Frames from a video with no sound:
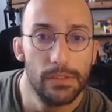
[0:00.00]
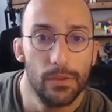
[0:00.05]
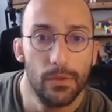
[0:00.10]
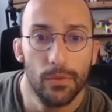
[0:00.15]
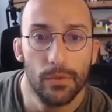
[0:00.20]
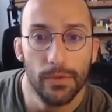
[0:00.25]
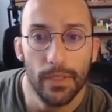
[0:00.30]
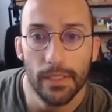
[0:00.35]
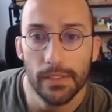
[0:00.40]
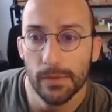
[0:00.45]

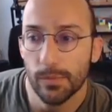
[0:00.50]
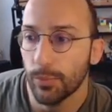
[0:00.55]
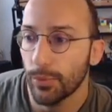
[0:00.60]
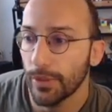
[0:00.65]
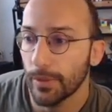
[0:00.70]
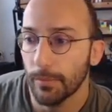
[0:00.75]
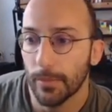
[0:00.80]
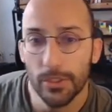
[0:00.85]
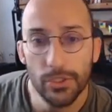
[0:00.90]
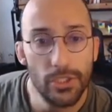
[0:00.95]
So that's
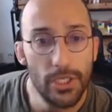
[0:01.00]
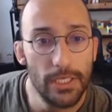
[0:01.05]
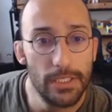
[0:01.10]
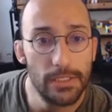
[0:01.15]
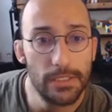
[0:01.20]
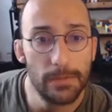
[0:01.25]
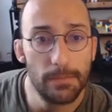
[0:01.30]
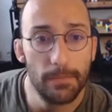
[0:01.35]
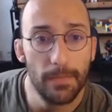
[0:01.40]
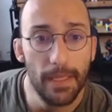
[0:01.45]
pretty much
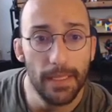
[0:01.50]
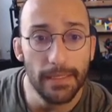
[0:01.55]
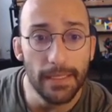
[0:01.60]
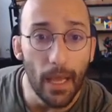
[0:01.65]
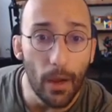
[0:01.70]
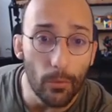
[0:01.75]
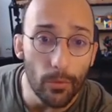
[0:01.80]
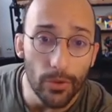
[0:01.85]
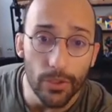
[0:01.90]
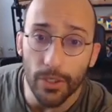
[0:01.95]
it. And
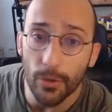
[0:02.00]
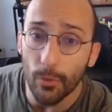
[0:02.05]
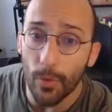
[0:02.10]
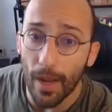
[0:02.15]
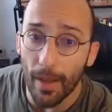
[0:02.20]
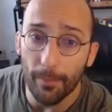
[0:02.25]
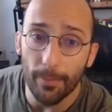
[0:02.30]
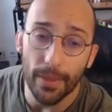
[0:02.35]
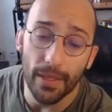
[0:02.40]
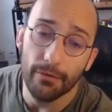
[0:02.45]
now we're gonna
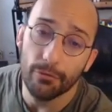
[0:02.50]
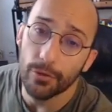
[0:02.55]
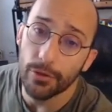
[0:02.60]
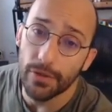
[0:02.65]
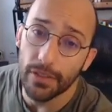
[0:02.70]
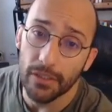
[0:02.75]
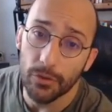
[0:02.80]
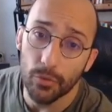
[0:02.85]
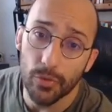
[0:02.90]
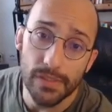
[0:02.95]
wrap
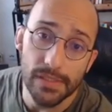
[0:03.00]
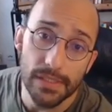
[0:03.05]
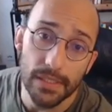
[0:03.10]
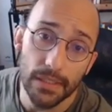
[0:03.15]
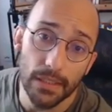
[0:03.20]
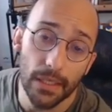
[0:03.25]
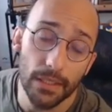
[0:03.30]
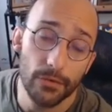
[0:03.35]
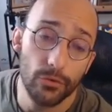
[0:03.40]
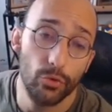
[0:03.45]
everything to a
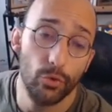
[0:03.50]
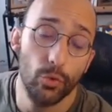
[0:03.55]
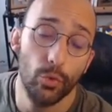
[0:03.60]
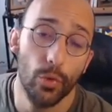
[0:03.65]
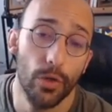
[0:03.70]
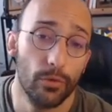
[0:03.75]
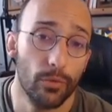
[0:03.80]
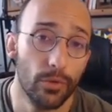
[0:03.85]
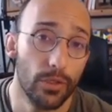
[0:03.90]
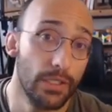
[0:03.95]
CLI
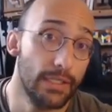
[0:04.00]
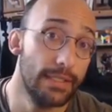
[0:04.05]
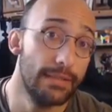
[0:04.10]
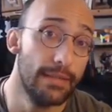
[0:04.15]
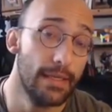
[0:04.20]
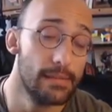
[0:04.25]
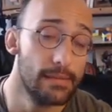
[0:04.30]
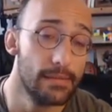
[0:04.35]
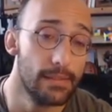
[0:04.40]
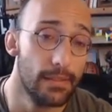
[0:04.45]
tool and we're gonna
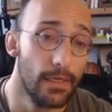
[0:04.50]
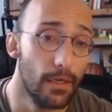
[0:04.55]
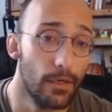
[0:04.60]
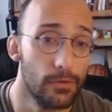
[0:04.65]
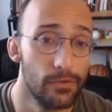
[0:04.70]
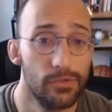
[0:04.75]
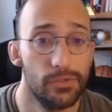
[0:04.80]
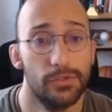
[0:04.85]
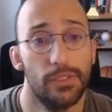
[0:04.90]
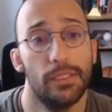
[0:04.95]
test it
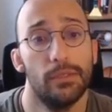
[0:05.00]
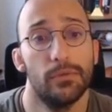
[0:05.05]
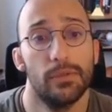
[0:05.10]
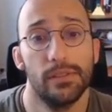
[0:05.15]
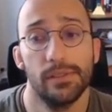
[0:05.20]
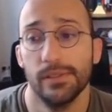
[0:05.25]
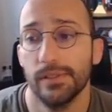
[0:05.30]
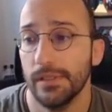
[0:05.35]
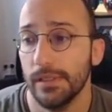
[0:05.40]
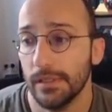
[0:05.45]
out so that you
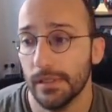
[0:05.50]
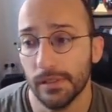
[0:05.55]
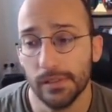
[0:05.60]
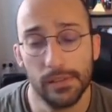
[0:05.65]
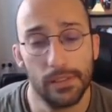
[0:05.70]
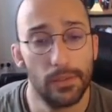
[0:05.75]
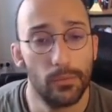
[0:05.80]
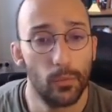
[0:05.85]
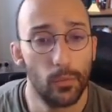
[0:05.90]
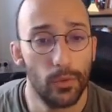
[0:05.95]
can see
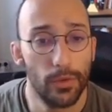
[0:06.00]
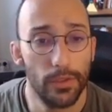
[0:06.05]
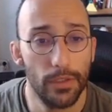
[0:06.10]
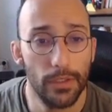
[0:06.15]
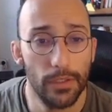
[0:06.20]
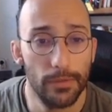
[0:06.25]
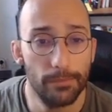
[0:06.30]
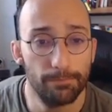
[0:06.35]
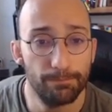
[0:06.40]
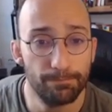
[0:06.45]
this thing
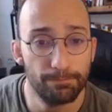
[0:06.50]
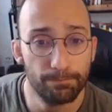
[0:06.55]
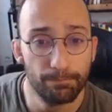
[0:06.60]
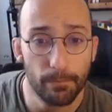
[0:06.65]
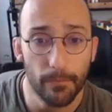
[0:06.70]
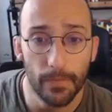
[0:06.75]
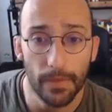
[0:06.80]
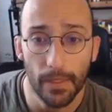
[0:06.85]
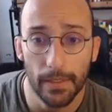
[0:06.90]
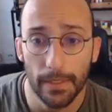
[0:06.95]
working.
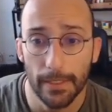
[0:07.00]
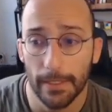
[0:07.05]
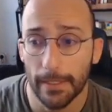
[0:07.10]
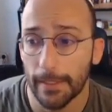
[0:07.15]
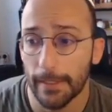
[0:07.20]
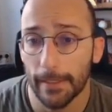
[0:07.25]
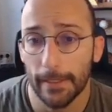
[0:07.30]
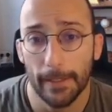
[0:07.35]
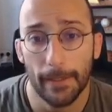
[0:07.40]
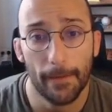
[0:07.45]

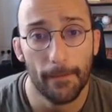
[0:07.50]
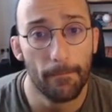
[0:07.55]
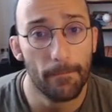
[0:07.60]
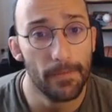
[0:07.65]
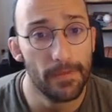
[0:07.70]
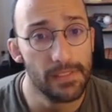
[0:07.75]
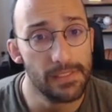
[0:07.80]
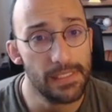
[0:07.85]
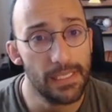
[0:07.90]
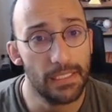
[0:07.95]
Uh,
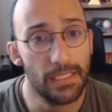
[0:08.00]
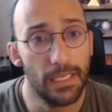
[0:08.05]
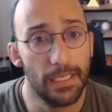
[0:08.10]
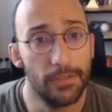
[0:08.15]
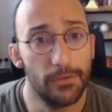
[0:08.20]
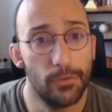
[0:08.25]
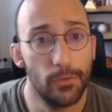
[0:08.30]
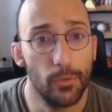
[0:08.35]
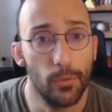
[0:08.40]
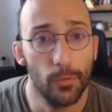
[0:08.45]
the
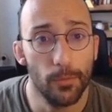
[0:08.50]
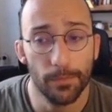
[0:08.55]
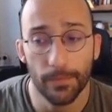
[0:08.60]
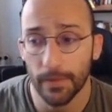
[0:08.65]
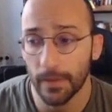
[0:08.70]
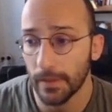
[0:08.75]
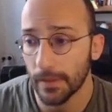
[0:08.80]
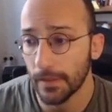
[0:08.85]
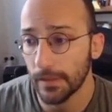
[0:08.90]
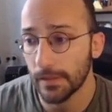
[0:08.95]
CLI tool
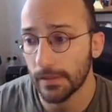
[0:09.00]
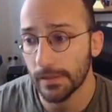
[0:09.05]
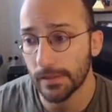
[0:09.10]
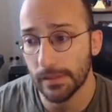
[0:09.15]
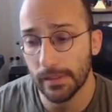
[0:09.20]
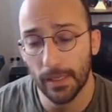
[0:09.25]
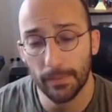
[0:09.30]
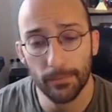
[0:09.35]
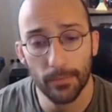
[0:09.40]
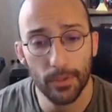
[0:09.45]

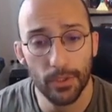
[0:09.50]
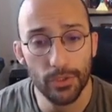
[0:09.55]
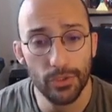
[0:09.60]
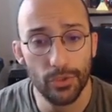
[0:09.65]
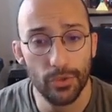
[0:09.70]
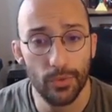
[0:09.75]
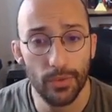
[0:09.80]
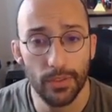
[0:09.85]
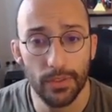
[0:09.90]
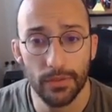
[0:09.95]
is, I'm gonna
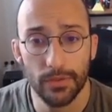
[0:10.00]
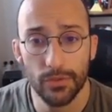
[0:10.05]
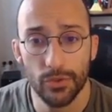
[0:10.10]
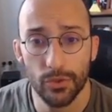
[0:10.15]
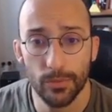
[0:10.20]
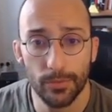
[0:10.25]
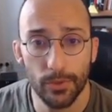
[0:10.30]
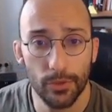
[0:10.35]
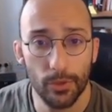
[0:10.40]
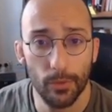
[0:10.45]
show it
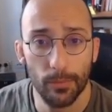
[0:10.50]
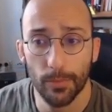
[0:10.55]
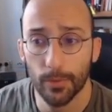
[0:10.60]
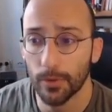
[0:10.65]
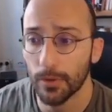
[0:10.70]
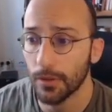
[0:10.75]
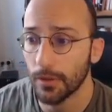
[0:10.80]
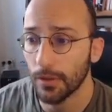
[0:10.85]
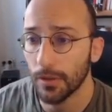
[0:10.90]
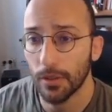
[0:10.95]
in Jupyter
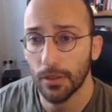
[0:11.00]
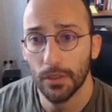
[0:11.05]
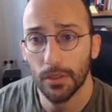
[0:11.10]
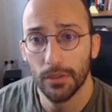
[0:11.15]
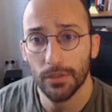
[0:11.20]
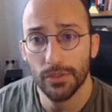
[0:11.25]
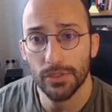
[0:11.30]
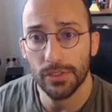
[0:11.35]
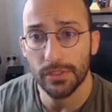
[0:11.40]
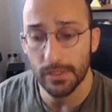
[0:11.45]
Notebook,
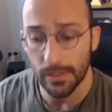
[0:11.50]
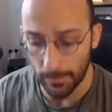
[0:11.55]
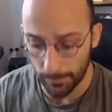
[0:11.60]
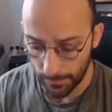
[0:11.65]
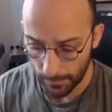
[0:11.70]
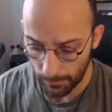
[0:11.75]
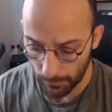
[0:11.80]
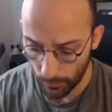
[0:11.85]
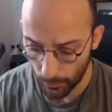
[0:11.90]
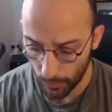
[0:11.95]
just a
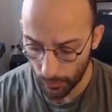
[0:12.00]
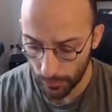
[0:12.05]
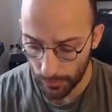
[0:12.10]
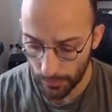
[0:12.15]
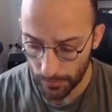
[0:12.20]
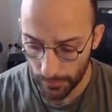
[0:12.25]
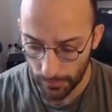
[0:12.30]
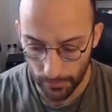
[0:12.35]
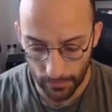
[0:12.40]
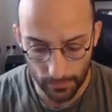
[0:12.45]
bit
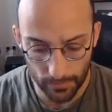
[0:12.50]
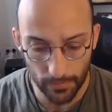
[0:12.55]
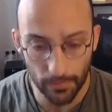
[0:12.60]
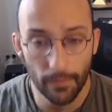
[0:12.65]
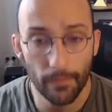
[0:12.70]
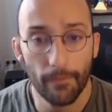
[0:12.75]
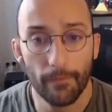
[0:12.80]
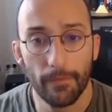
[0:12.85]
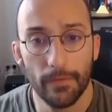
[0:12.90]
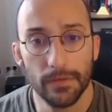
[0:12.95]
more
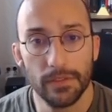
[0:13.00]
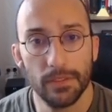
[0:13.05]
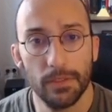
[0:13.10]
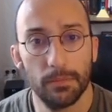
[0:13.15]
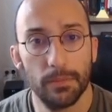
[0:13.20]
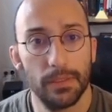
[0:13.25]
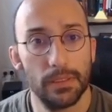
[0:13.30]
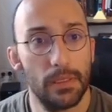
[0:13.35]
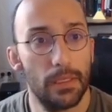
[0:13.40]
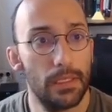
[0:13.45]
it's
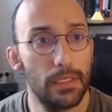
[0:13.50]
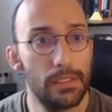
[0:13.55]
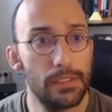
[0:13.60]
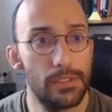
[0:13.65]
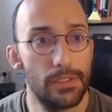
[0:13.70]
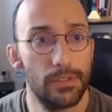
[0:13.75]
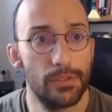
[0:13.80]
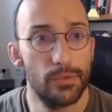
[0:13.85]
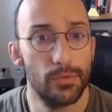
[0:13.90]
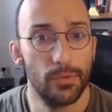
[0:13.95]
a bit
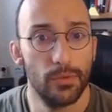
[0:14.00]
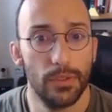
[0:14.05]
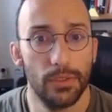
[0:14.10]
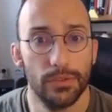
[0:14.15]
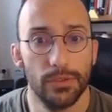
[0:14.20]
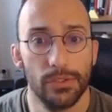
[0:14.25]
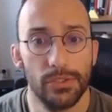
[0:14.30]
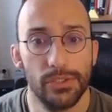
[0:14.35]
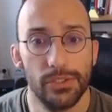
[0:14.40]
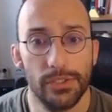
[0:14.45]
easier to
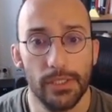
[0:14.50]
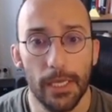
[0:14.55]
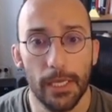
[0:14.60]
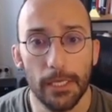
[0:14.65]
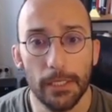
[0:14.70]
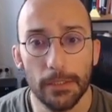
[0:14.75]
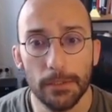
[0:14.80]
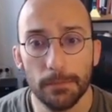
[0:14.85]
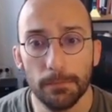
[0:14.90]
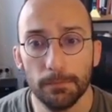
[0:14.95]

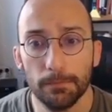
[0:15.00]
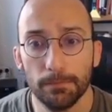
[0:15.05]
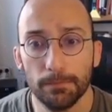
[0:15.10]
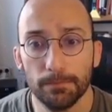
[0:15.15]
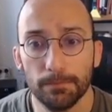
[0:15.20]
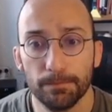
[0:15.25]
understand.